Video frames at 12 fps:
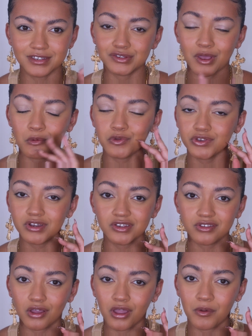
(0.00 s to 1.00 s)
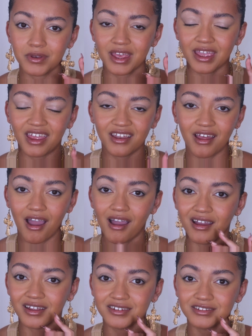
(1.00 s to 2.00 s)
So I'm just going to start going in
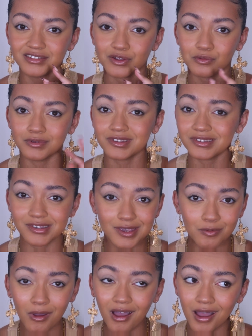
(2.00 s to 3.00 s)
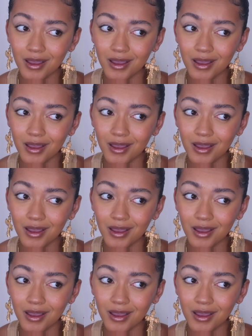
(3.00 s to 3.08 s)
and we'll see what